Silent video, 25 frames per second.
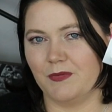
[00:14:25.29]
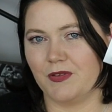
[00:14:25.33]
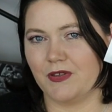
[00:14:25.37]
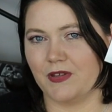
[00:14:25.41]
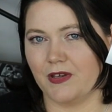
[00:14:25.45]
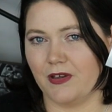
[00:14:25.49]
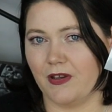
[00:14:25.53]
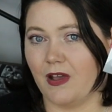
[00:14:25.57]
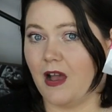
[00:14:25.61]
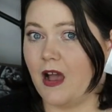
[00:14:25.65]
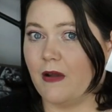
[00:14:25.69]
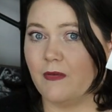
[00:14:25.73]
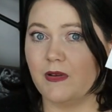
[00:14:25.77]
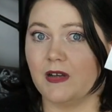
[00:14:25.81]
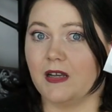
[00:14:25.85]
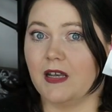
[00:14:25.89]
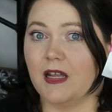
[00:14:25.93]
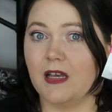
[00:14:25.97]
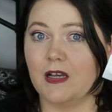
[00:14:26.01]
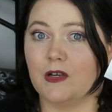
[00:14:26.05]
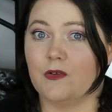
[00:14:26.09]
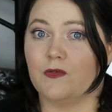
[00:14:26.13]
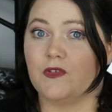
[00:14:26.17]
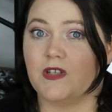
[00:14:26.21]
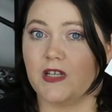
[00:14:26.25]
So I would
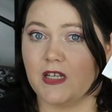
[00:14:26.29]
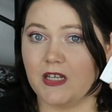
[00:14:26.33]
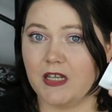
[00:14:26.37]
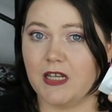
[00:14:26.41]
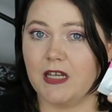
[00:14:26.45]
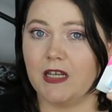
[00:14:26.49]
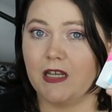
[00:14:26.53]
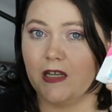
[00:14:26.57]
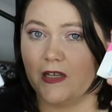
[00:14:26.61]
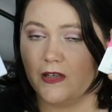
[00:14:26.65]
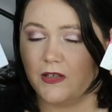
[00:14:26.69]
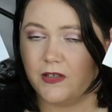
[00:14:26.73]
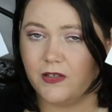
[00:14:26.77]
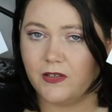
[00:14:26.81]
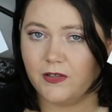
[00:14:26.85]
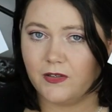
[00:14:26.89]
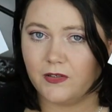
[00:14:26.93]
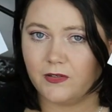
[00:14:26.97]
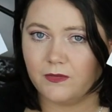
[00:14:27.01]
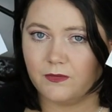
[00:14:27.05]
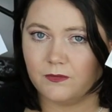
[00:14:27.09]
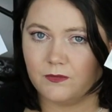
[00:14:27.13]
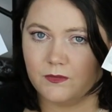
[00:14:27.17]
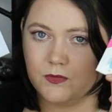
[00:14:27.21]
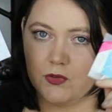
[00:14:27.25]
love to hear
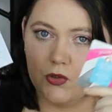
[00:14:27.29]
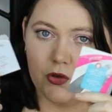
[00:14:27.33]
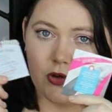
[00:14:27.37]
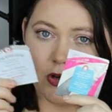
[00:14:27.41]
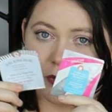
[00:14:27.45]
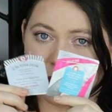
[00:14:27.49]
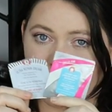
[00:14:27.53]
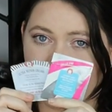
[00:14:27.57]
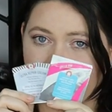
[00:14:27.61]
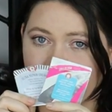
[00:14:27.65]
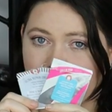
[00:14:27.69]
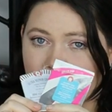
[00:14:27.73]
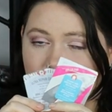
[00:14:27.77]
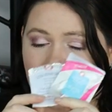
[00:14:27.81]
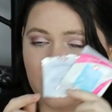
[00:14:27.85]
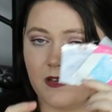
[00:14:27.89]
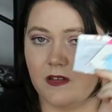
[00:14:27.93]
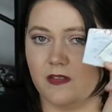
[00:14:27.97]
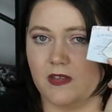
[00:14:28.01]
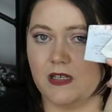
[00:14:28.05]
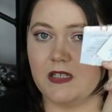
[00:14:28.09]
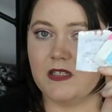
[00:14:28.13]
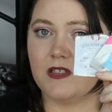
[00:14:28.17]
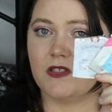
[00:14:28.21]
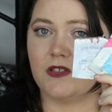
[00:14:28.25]
your opinions
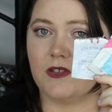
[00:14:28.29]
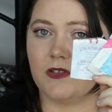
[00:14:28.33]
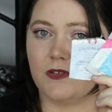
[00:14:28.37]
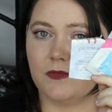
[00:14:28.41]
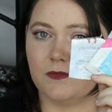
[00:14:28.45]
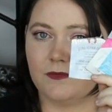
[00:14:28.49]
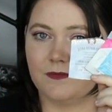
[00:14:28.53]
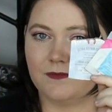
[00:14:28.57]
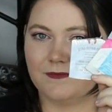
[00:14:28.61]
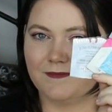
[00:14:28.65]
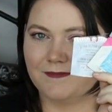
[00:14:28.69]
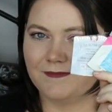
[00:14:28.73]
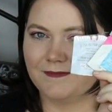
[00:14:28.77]
on these two.